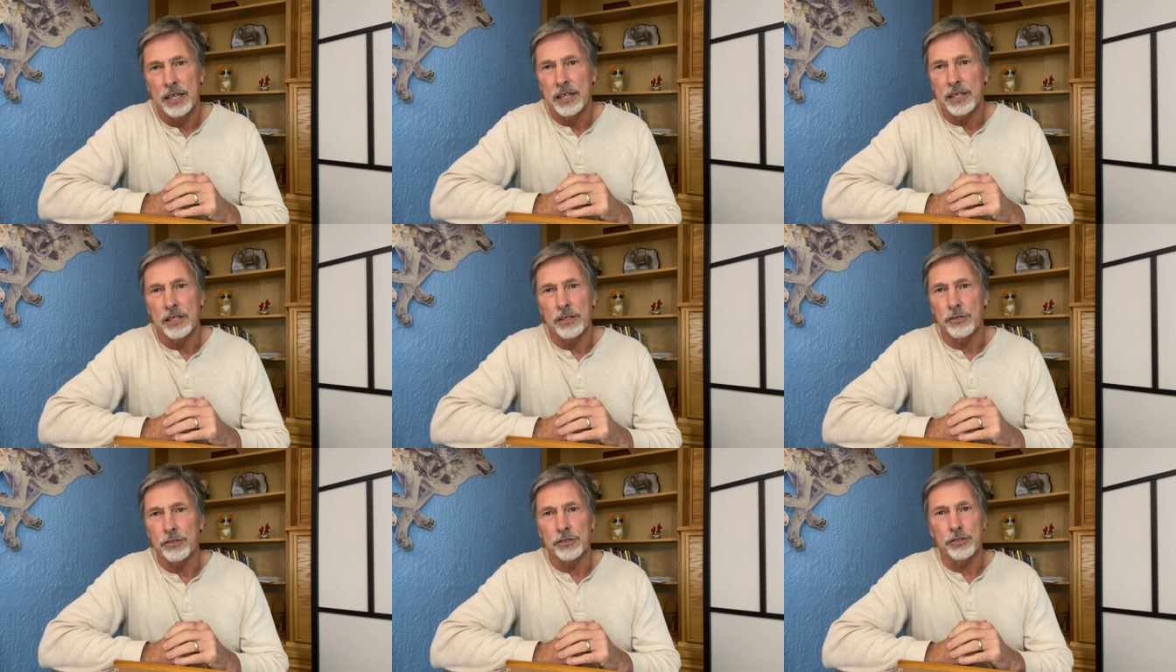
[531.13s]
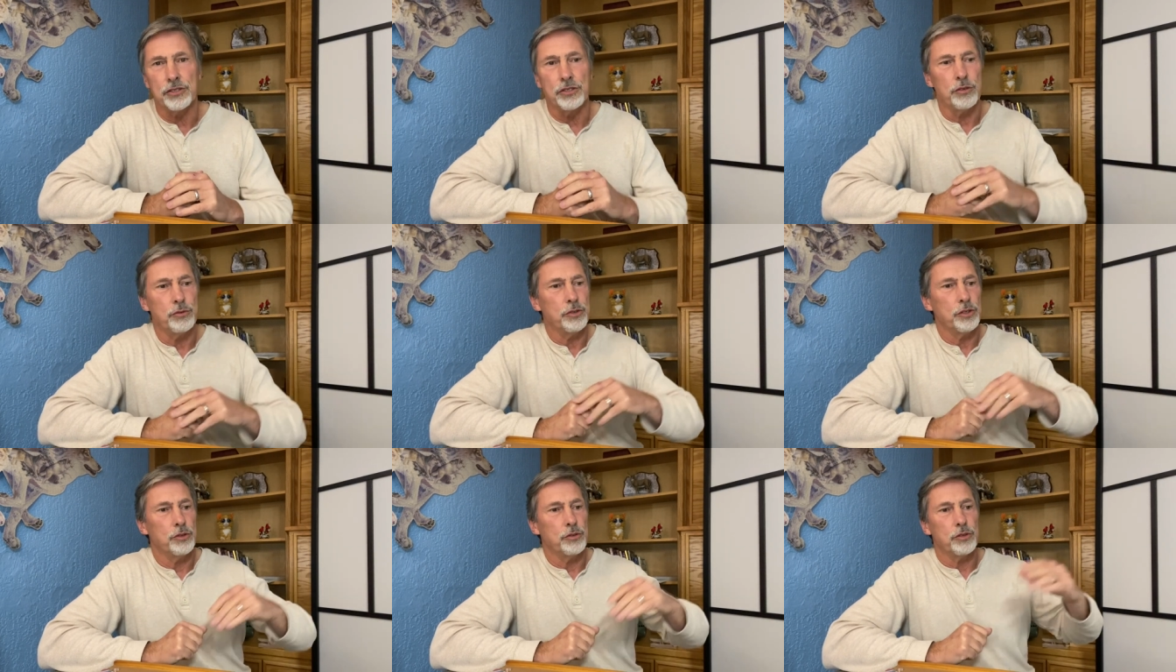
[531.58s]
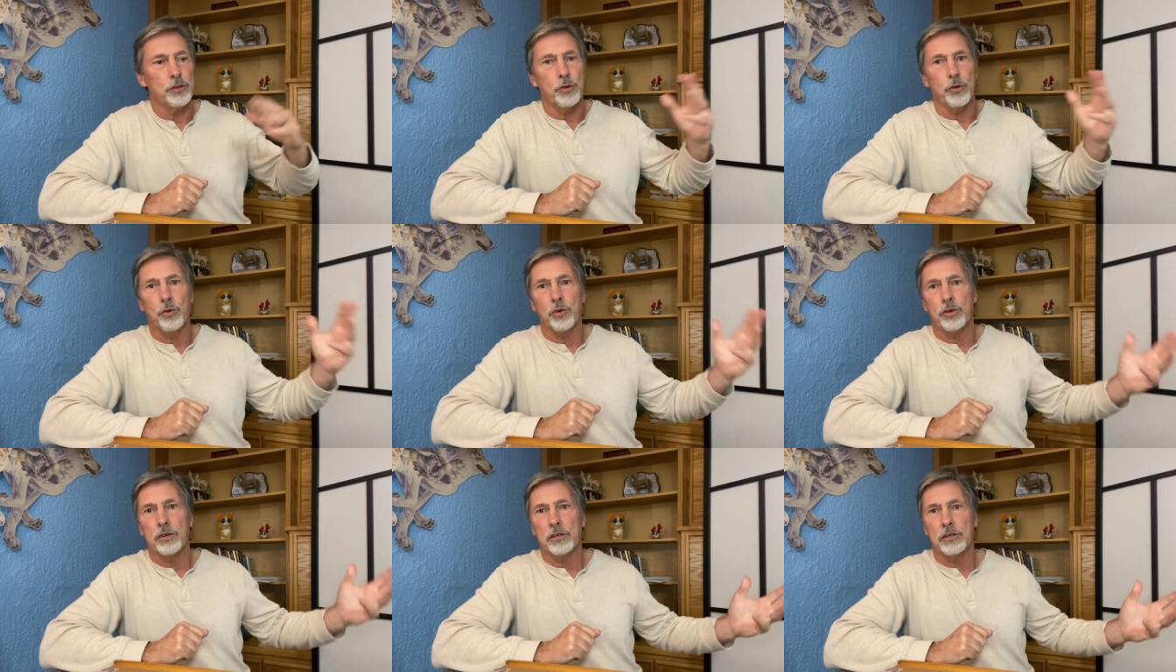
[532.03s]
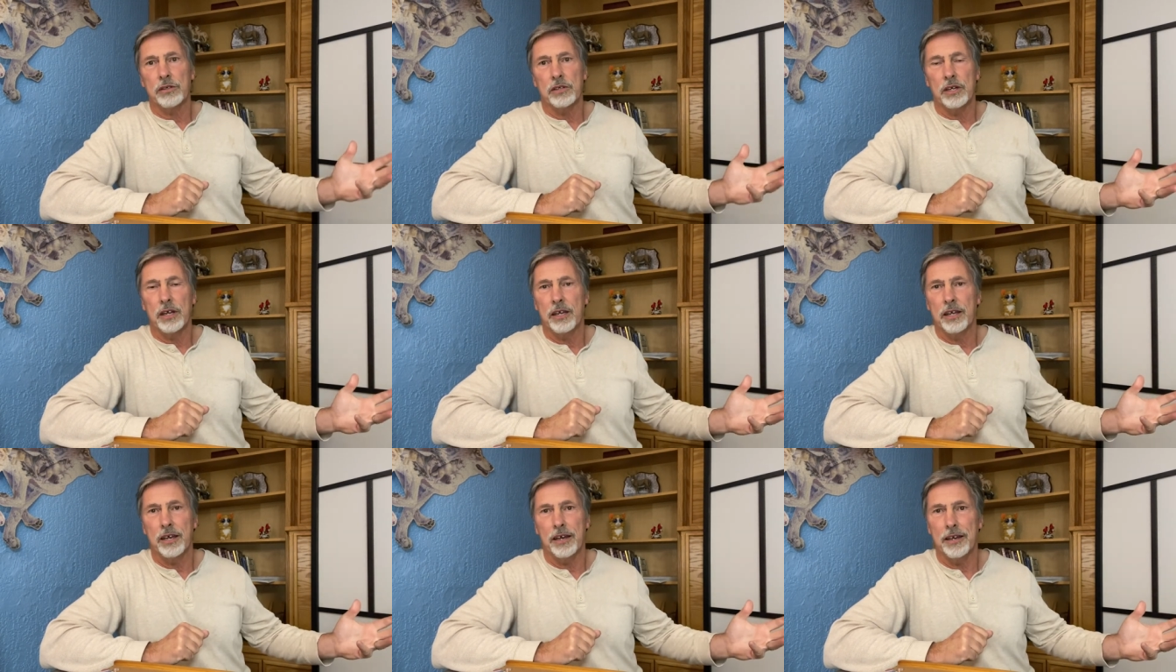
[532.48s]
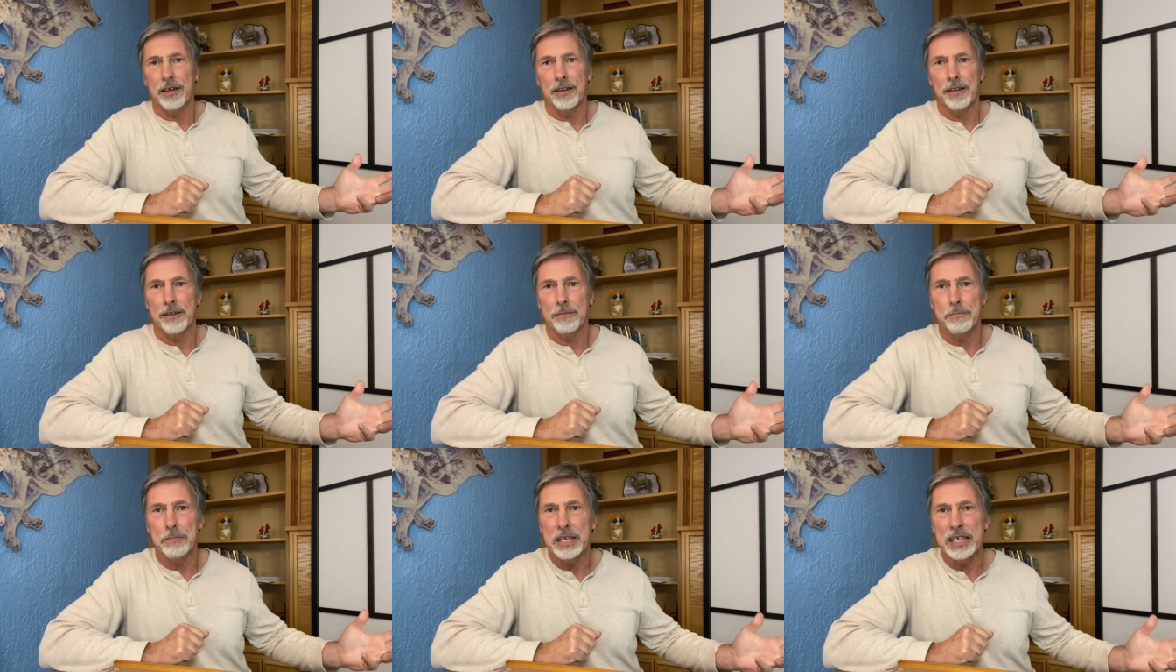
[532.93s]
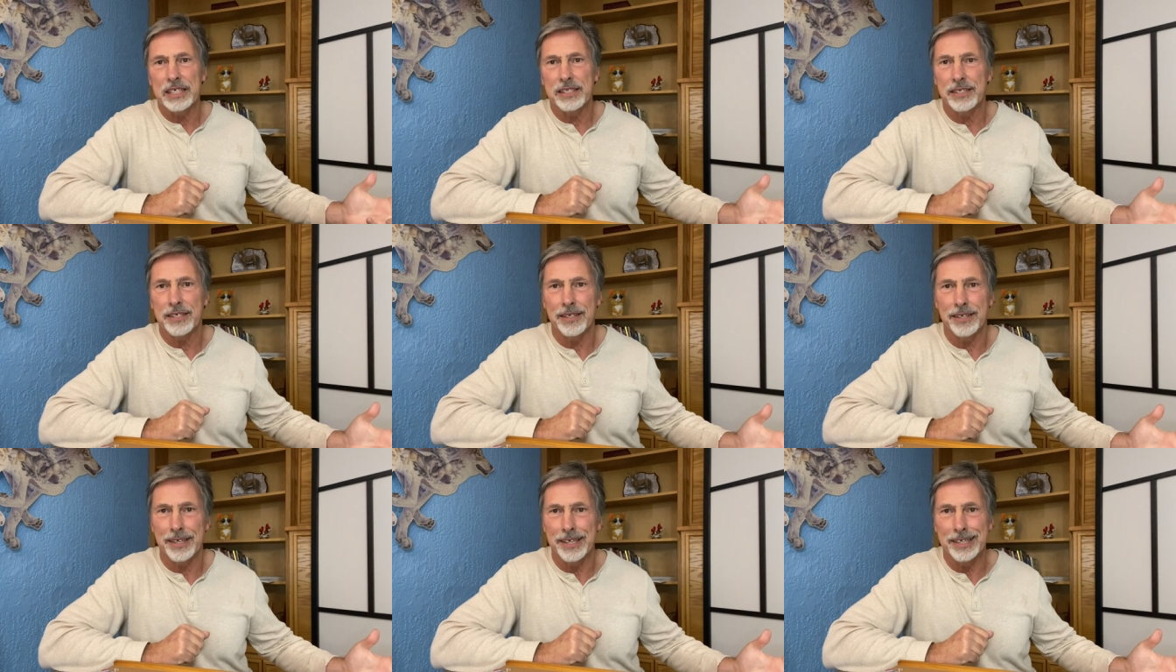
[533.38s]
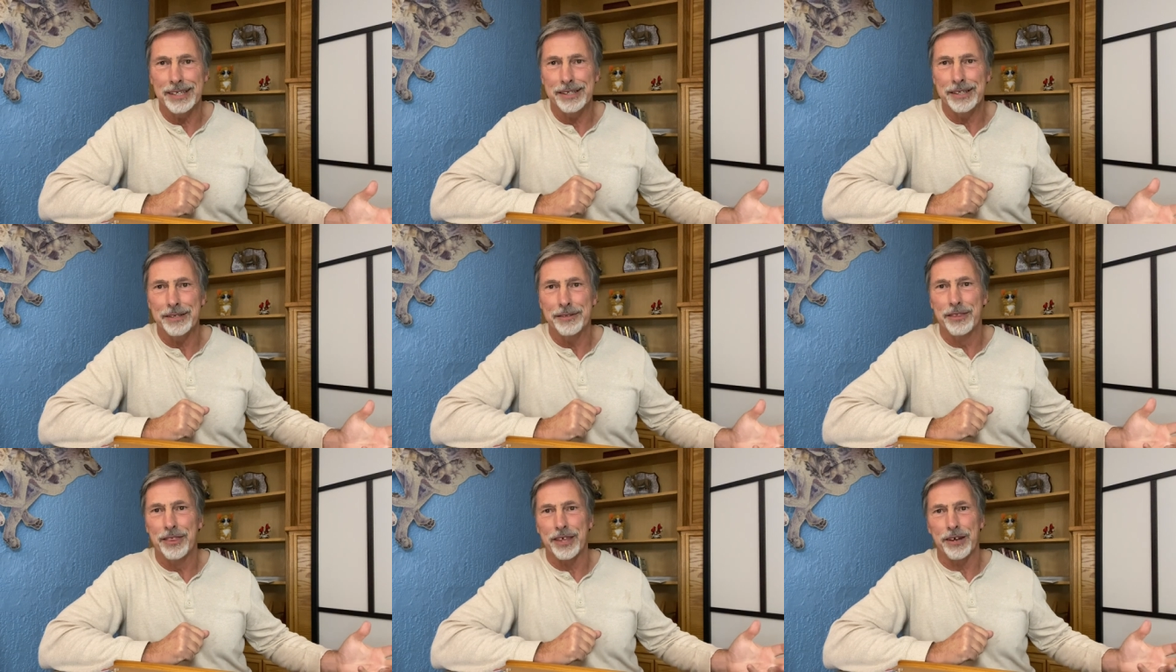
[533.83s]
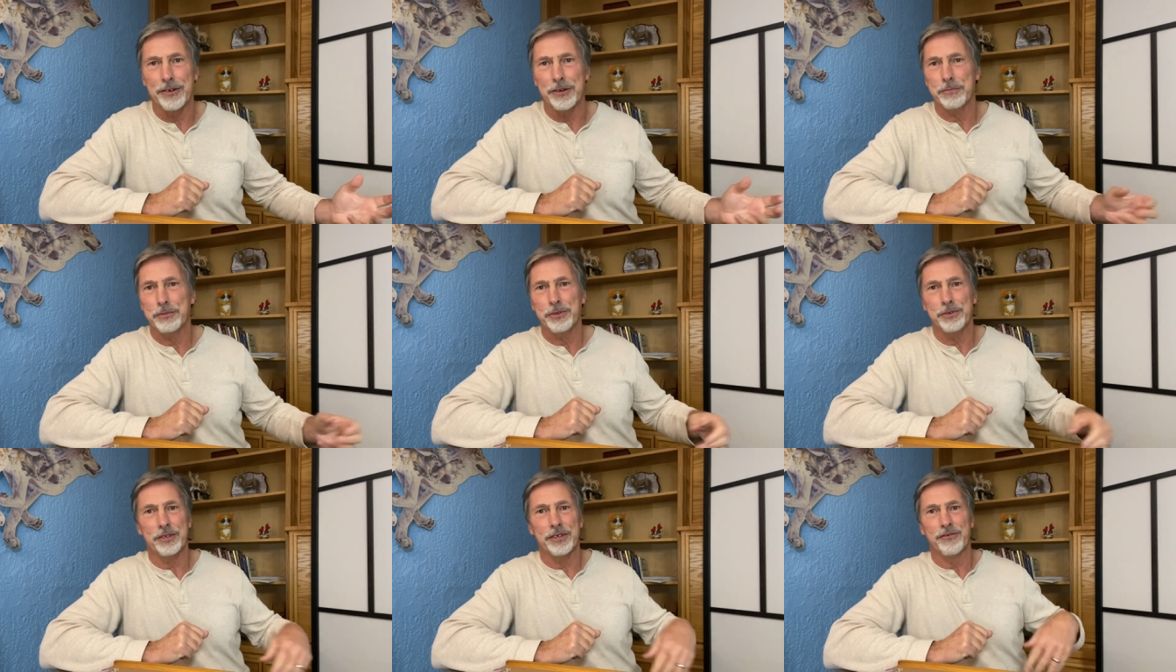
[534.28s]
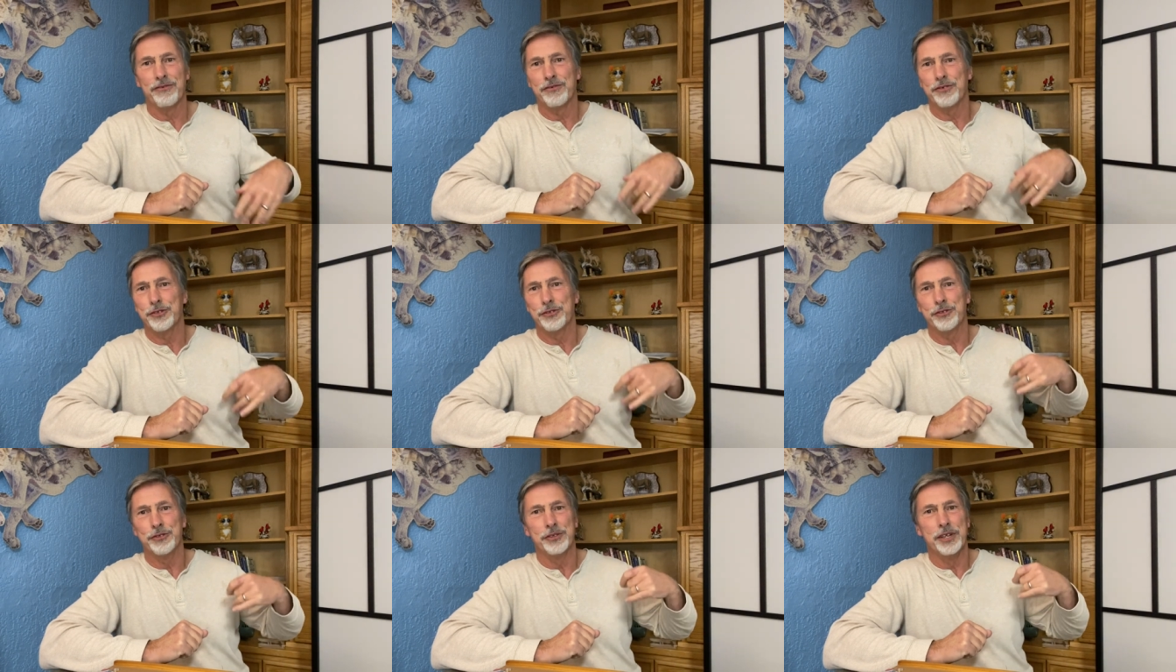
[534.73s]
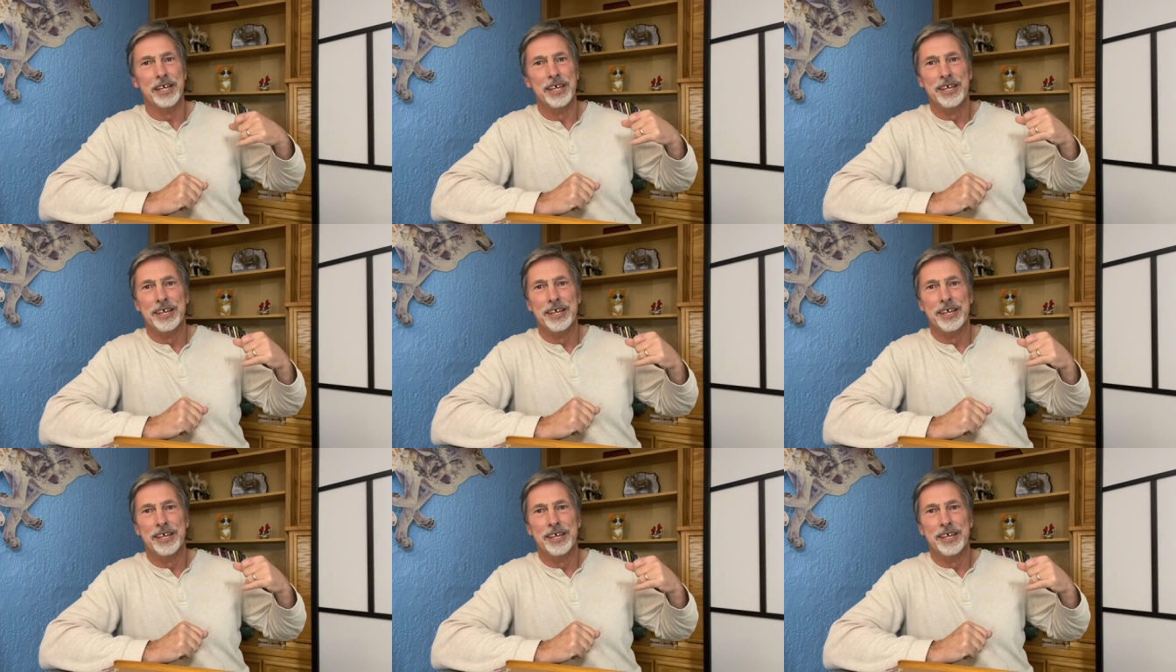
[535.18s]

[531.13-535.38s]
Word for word: you know, there's no unicorn uh, meat in therapeutic food.